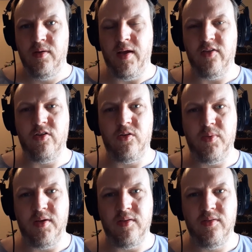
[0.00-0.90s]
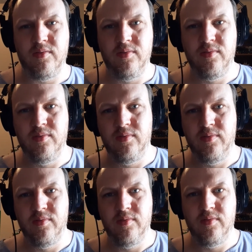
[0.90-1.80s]
As always,
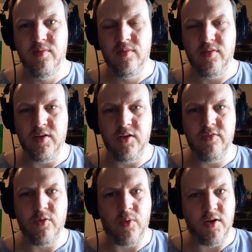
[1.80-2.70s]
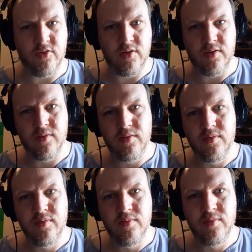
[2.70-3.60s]
thank you for watching
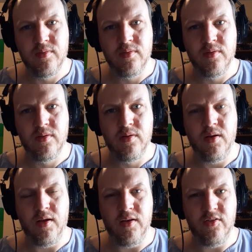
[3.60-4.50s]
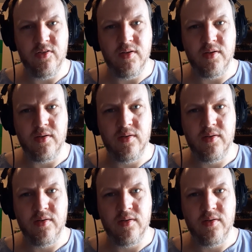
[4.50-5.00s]
and listening.